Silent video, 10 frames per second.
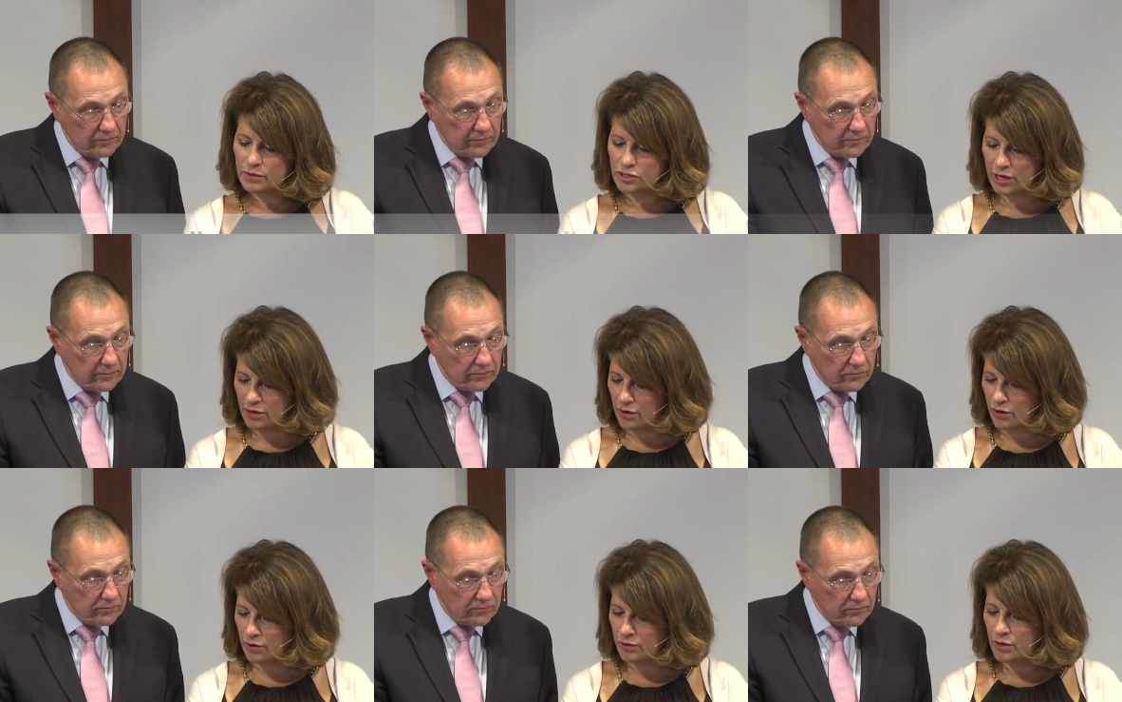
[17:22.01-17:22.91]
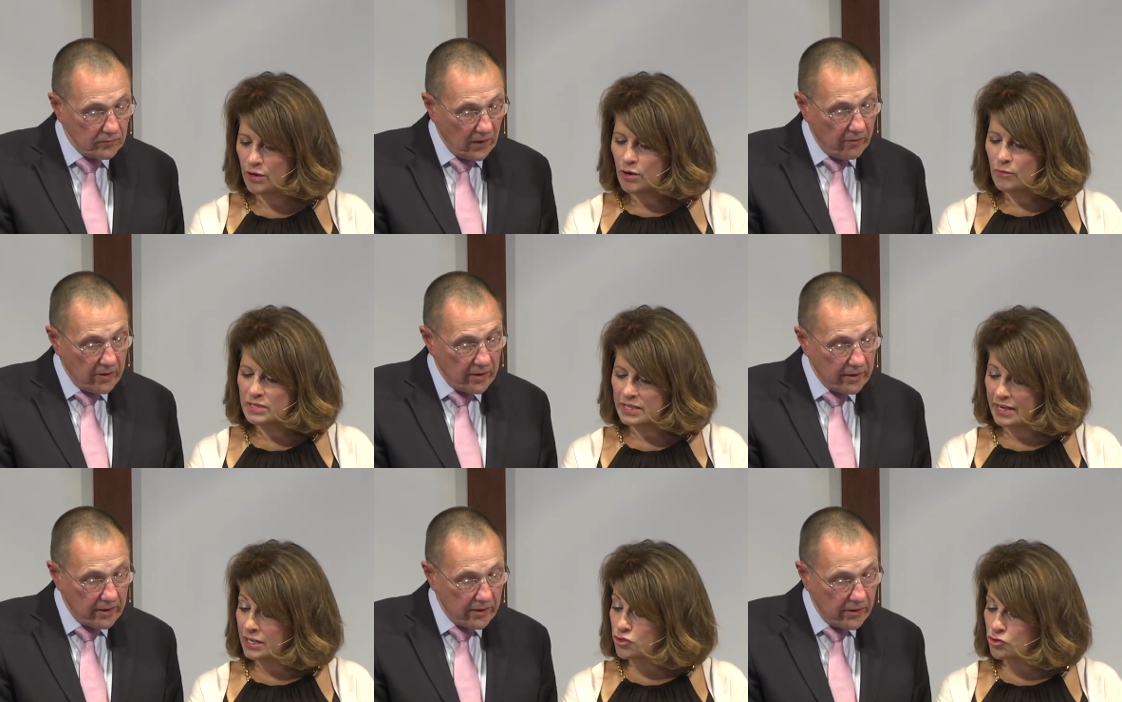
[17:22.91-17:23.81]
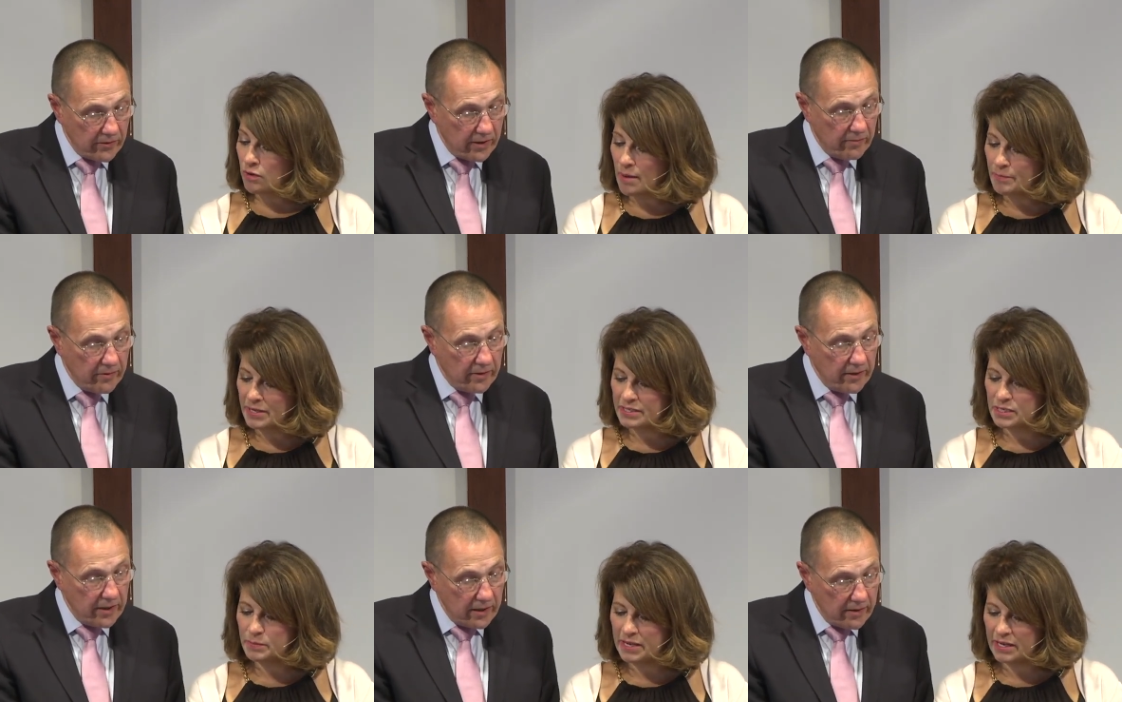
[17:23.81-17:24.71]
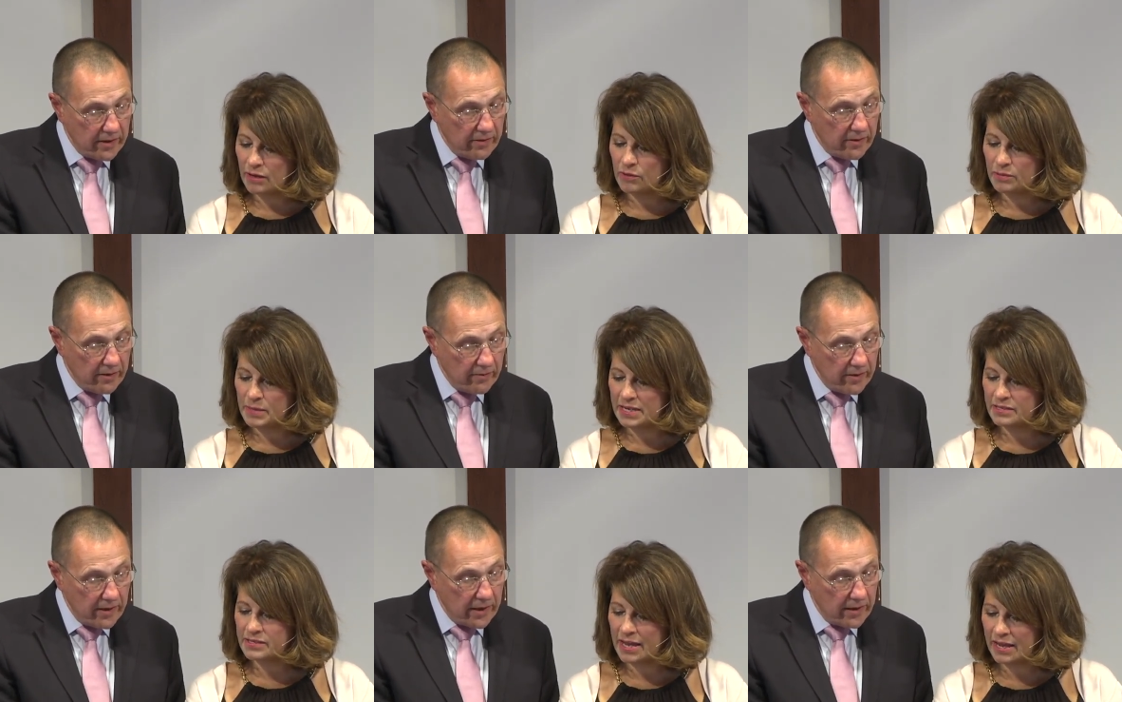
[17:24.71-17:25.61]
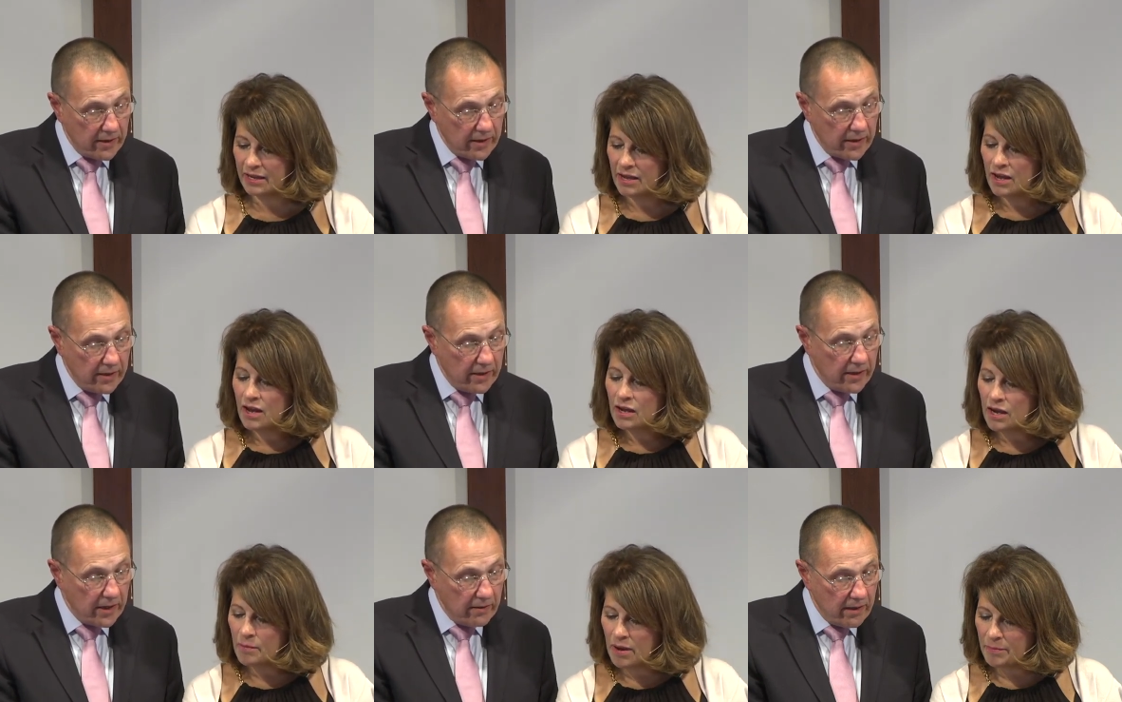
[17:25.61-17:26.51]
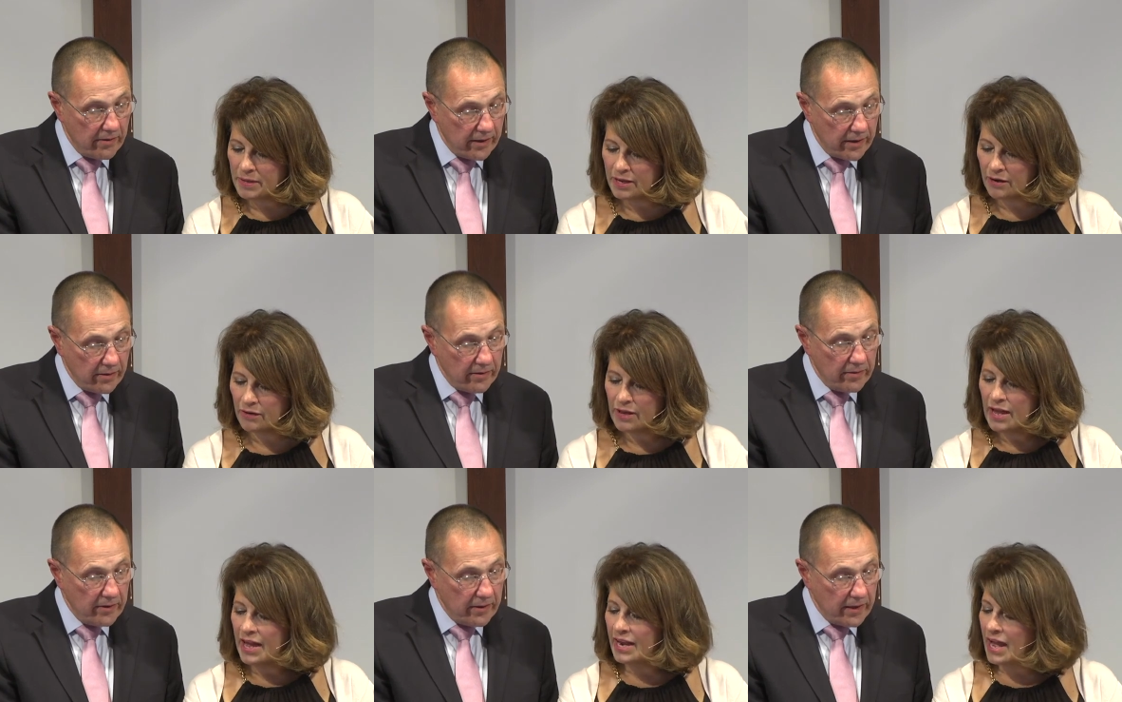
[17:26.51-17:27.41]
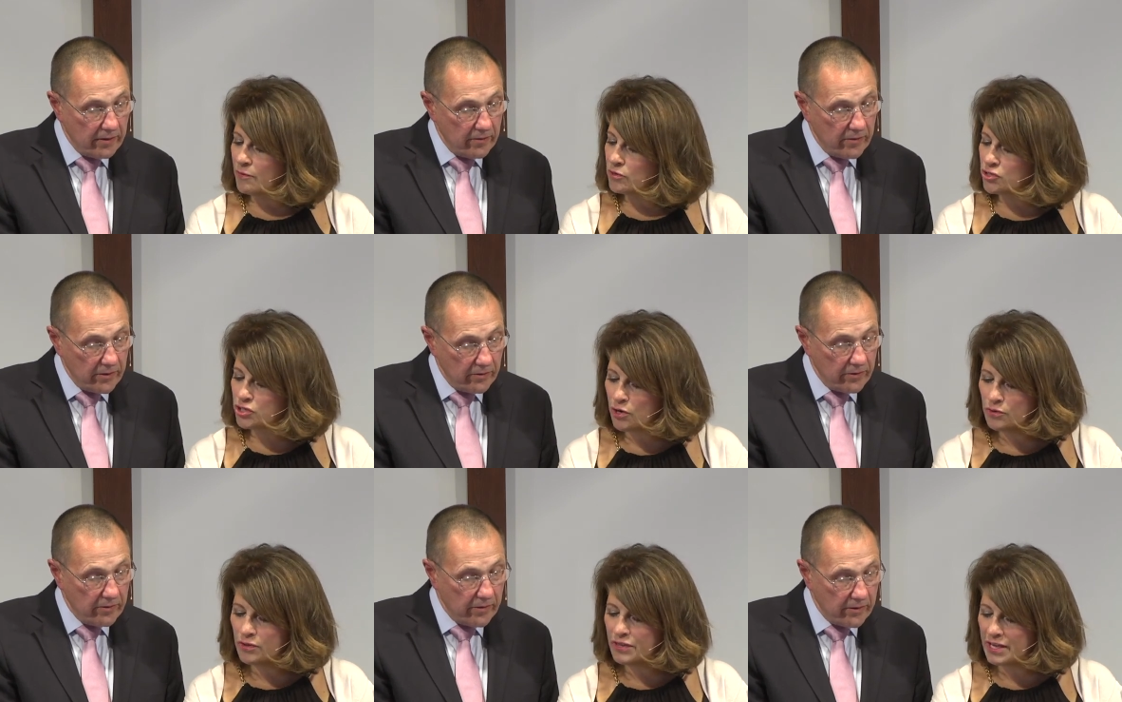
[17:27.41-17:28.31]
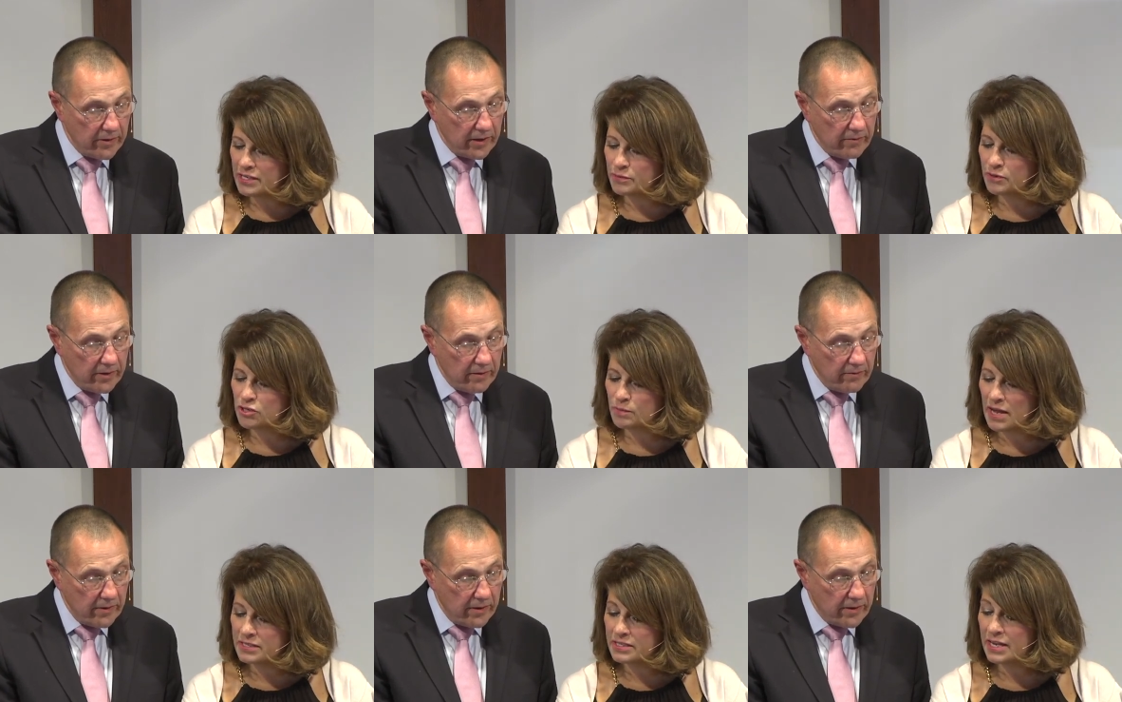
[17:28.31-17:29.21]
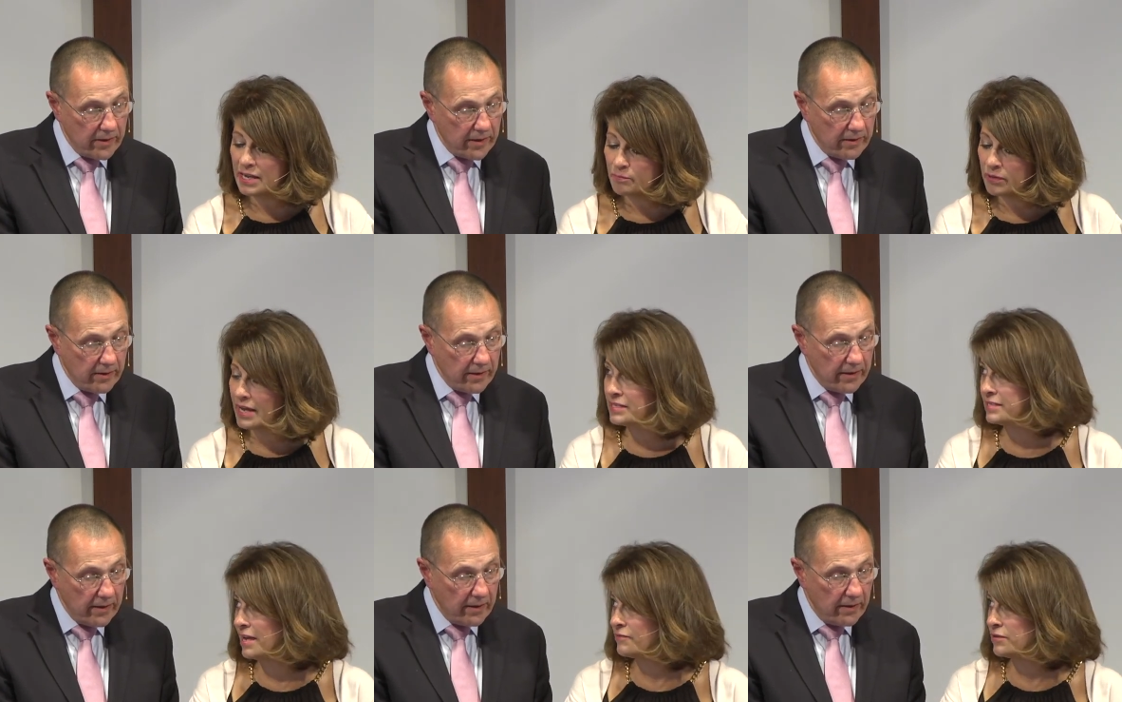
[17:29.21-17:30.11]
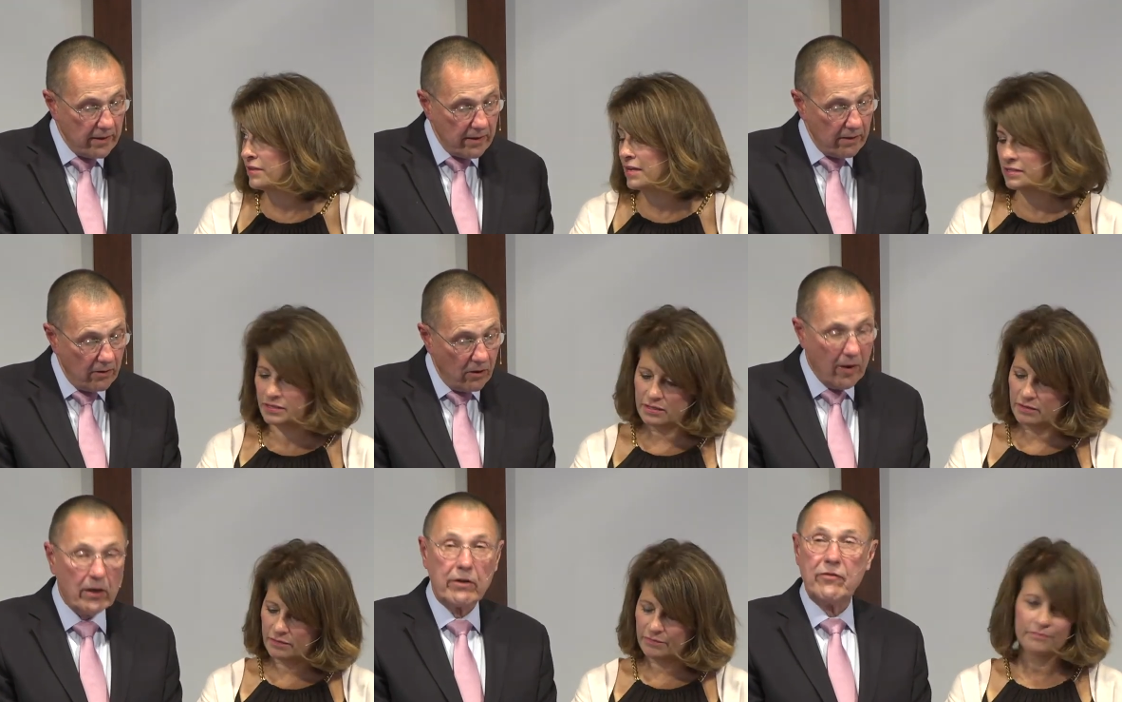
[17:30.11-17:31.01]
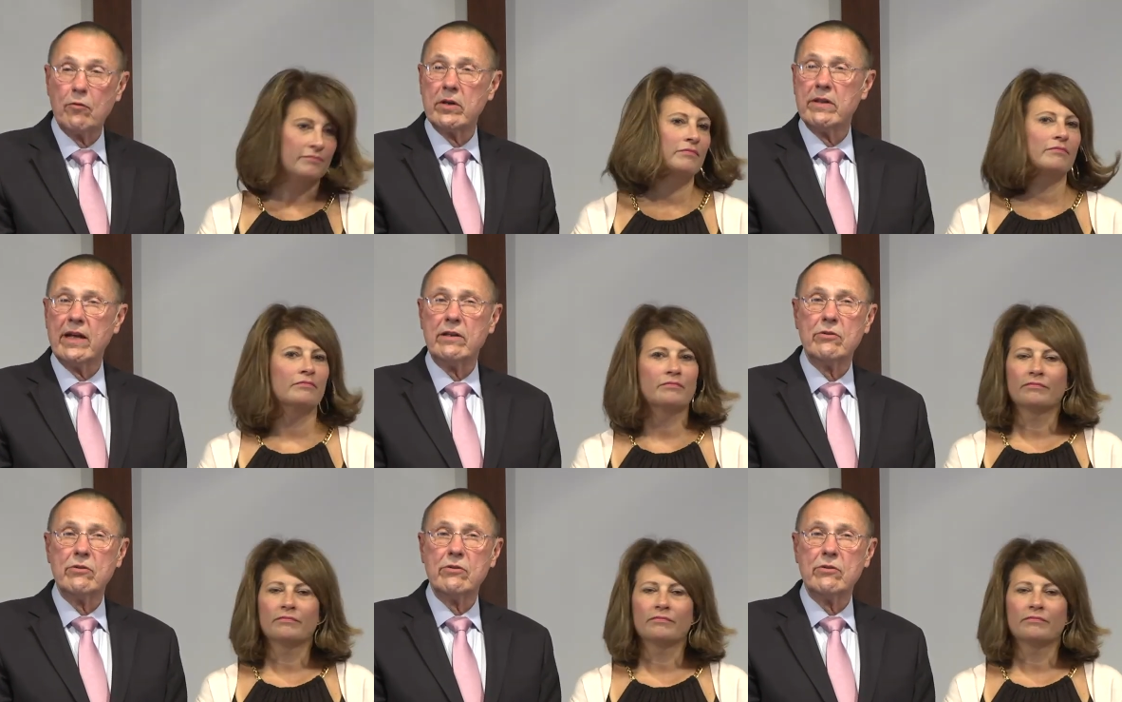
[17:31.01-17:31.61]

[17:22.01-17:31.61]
Speaker 1: which I heard was like a trumpet speaking with me, saying, Come up here, and I will show you things which must take place after this.
Speaker 2: Oh, I look forward to that,